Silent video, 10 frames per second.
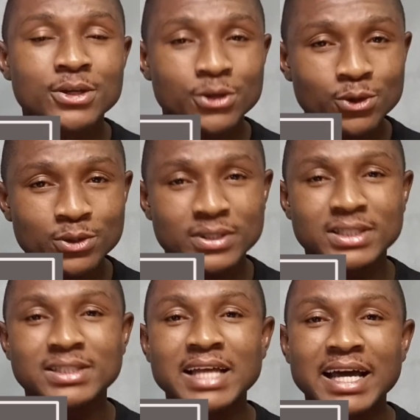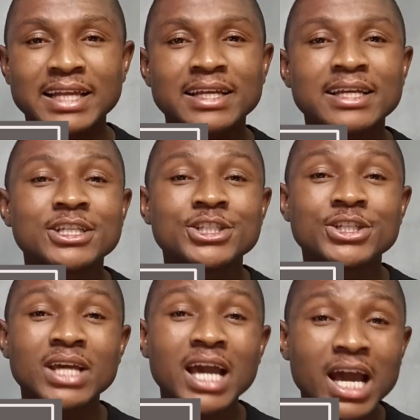notice that
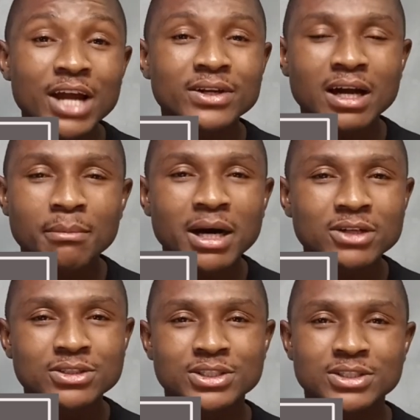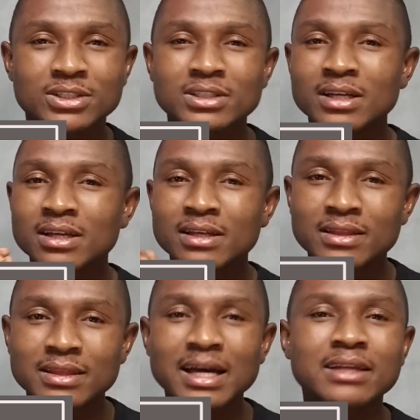she heard about Jesus.
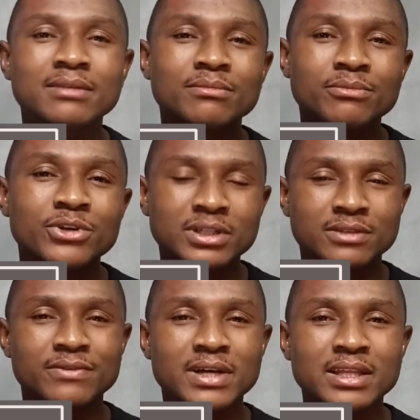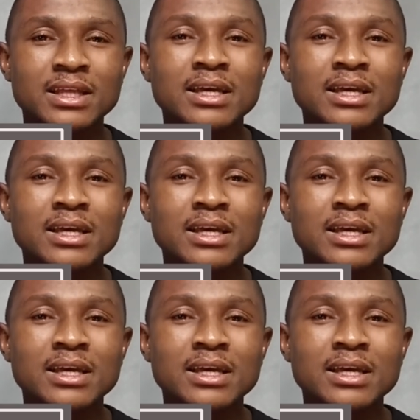That brings faith.